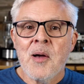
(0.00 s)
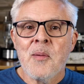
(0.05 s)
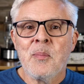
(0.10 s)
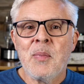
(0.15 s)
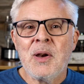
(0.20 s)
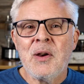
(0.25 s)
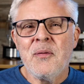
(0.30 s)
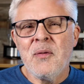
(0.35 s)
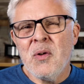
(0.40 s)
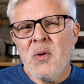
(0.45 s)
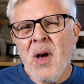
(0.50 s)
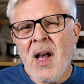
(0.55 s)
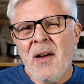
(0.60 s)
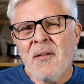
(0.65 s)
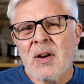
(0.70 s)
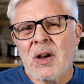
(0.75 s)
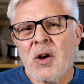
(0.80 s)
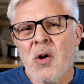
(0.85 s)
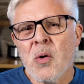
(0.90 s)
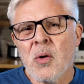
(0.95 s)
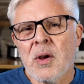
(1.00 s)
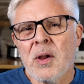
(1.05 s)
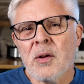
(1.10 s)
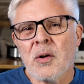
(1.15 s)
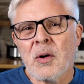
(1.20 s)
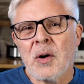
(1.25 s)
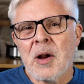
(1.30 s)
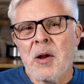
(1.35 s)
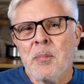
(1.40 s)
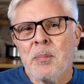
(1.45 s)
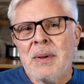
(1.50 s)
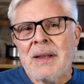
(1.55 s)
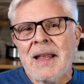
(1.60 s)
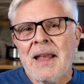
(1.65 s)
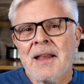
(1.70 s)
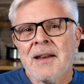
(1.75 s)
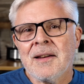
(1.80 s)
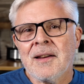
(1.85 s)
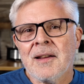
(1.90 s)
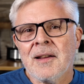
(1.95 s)
But if you have a cochlear
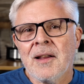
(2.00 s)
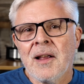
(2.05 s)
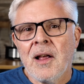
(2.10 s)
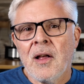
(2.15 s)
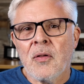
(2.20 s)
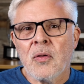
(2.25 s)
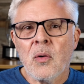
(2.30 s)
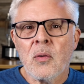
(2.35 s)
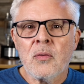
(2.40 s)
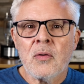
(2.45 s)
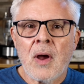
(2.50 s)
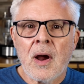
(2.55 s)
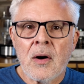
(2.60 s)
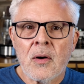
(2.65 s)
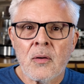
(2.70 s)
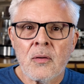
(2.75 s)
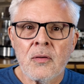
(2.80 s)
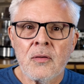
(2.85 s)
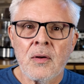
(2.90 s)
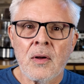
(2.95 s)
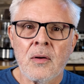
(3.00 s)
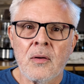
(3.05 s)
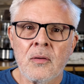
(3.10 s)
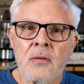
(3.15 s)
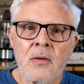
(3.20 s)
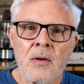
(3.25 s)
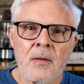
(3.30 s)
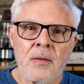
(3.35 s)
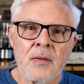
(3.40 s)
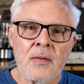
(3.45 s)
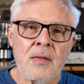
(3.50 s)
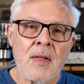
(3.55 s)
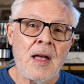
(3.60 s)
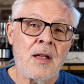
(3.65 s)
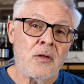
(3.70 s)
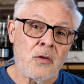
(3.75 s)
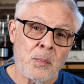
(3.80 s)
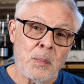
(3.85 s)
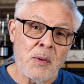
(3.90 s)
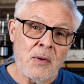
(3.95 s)
implant, those hair cells at
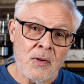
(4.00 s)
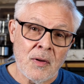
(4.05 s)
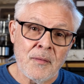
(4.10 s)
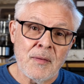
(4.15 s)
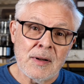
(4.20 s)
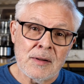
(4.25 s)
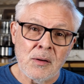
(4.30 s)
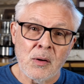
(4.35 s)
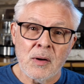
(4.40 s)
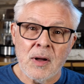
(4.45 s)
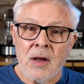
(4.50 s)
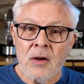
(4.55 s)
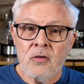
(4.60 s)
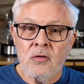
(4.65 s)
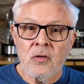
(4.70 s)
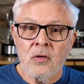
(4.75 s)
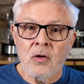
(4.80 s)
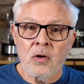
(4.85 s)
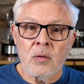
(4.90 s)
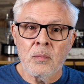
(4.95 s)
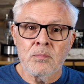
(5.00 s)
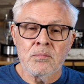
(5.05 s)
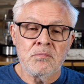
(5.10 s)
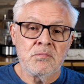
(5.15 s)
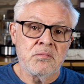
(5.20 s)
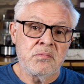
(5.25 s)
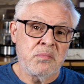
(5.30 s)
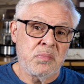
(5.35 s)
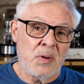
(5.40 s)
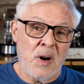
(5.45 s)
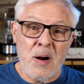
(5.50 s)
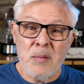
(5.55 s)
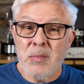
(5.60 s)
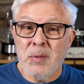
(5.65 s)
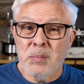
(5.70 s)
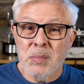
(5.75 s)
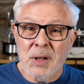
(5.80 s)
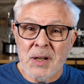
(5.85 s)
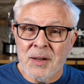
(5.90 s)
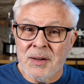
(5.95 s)
that specific location are
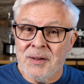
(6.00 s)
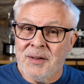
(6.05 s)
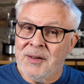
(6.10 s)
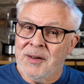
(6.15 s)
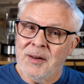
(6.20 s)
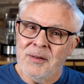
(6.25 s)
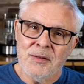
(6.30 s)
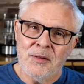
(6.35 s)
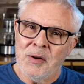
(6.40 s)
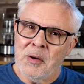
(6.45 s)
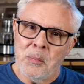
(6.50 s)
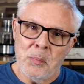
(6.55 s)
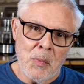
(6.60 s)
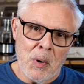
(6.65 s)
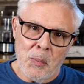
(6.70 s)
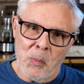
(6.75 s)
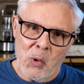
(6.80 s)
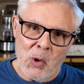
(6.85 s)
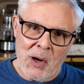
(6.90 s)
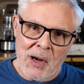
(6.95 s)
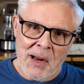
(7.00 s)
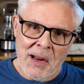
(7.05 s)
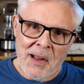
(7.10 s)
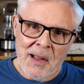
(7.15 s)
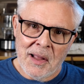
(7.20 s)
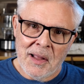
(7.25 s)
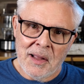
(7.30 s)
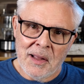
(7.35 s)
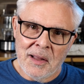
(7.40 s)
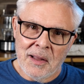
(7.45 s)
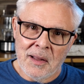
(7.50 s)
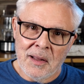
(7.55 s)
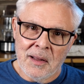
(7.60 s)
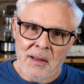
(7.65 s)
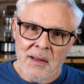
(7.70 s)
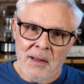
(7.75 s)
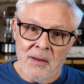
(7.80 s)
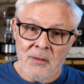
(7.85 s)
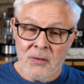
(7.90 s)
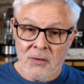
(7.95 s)
probably a distant memory.
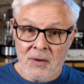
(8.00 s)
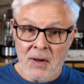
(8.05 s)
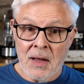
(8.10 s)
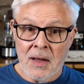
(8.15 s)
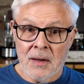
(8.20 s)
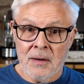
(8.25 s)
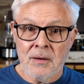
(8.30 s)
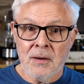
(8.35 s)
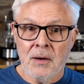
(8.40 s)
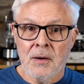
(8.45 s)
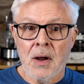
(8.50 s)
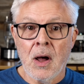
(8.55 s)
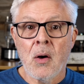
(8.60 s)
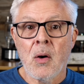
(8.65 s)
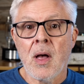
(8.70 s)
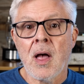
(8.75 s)
Instead, you now